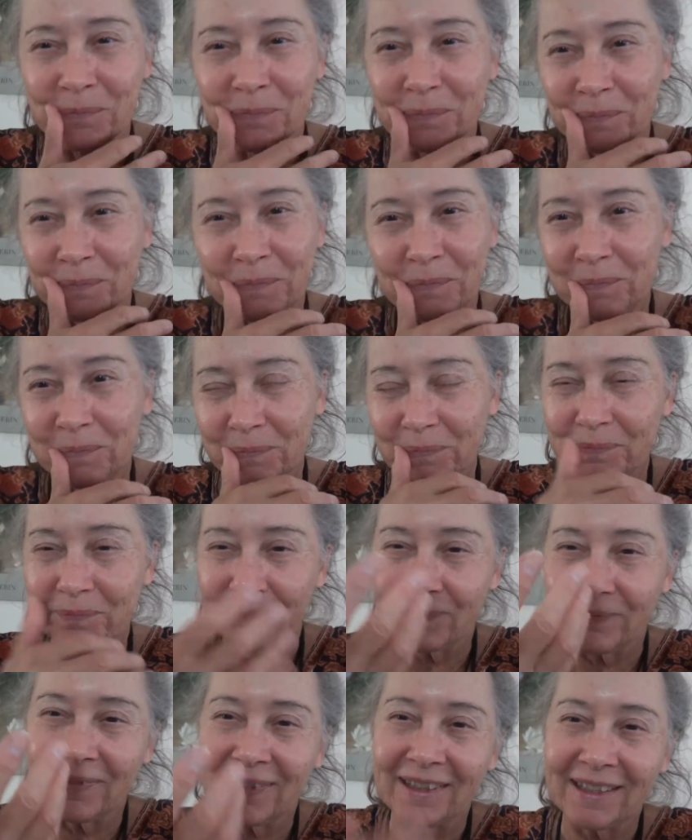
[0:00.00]

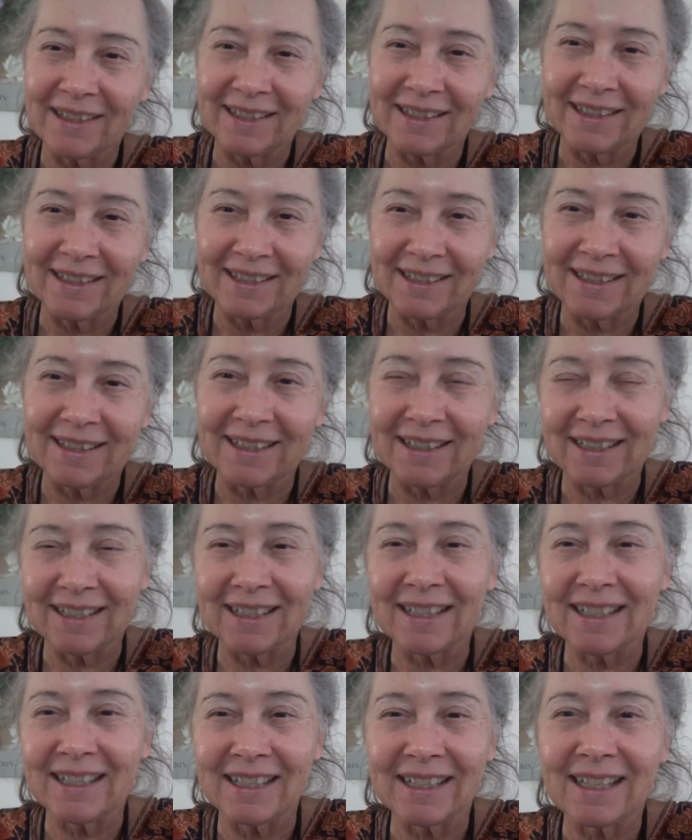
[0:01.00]

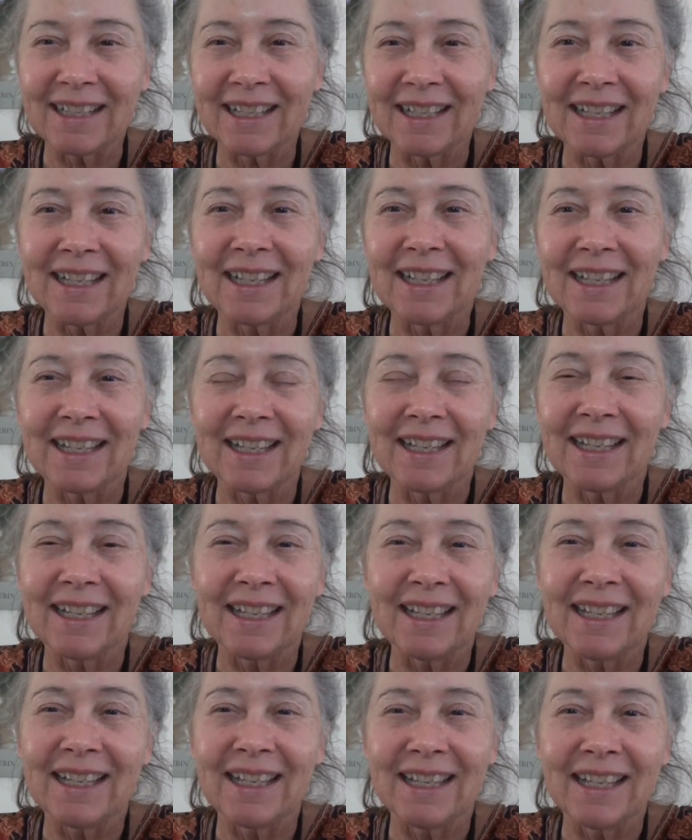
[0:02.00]

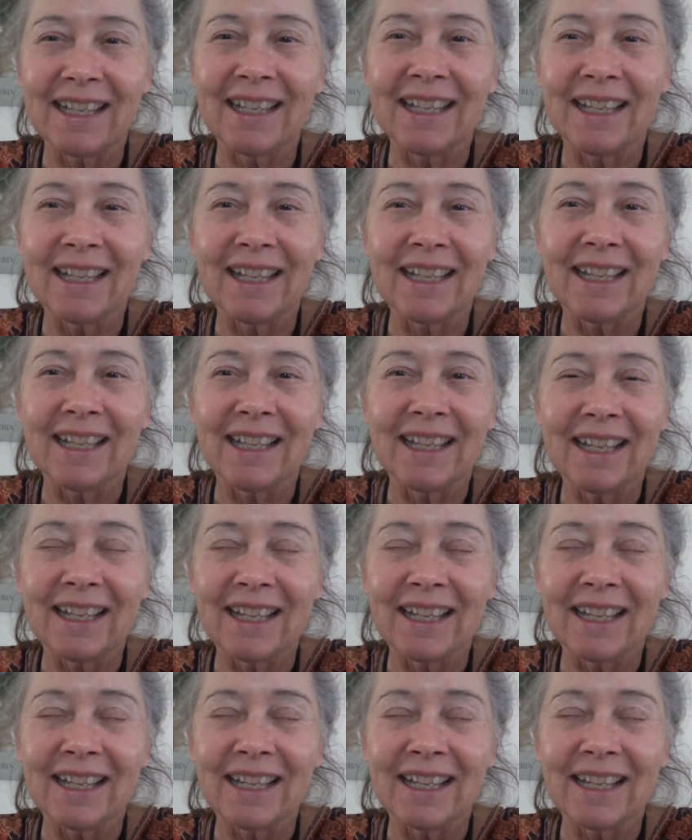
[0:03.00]
(no one is talking)